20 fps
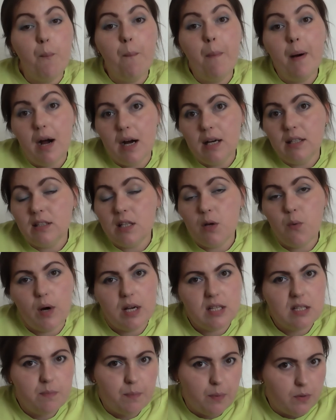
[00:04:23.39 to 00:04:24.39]
but it
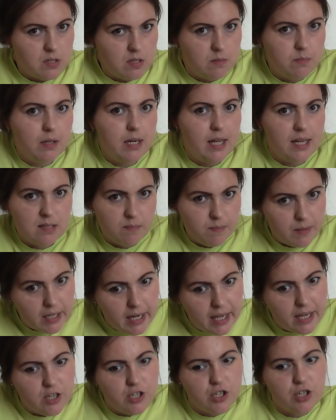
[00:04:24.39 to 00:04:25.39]
was a possible
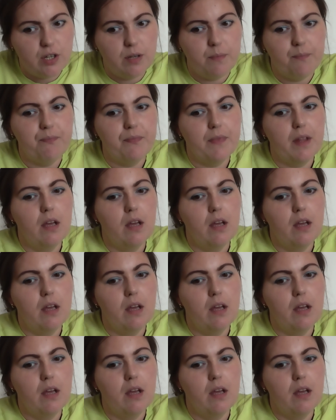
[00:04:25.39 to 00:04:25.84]
explanation.